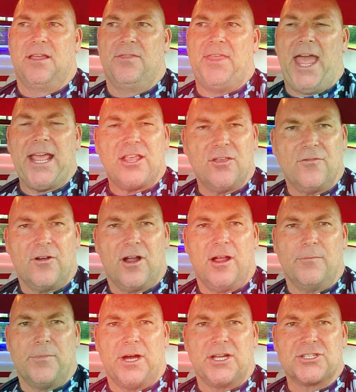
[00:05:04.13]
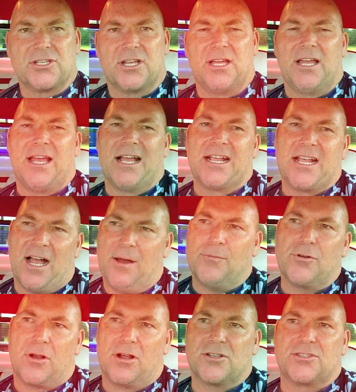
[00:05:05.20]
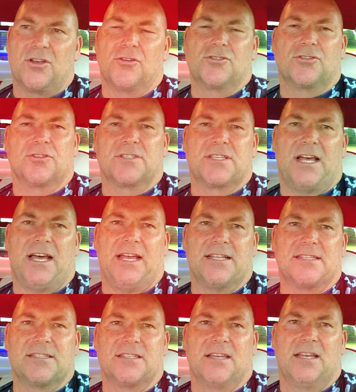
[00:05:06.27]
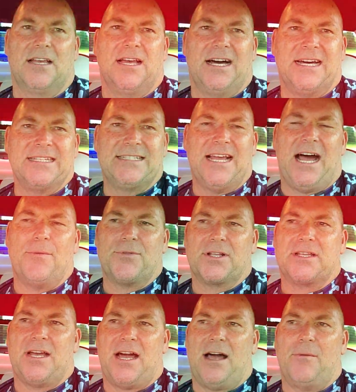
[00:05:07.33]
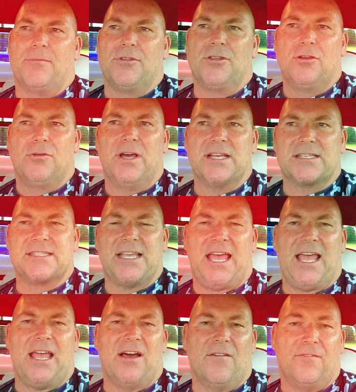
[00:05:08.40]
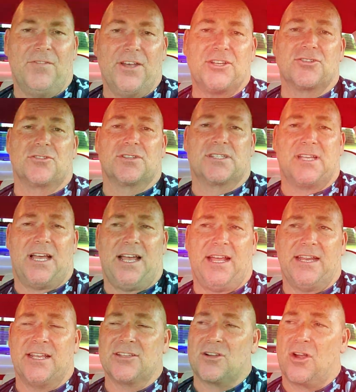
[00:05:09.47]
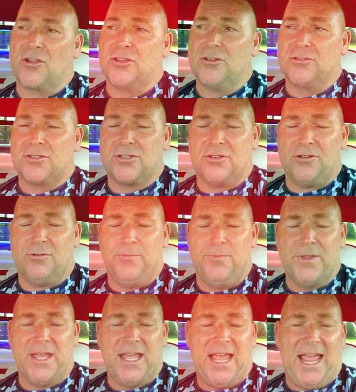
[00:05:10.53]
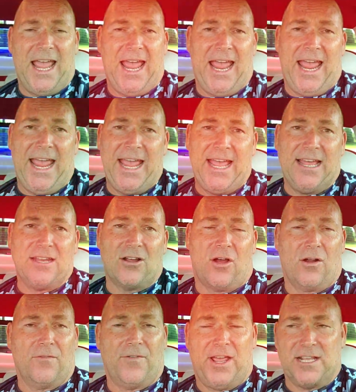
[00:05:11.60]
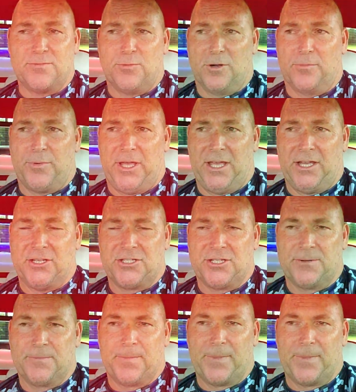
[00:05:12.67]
Thank you very much. Come to our social sites. Adopt a Cop USA official site is our YouTube and our Facebook page.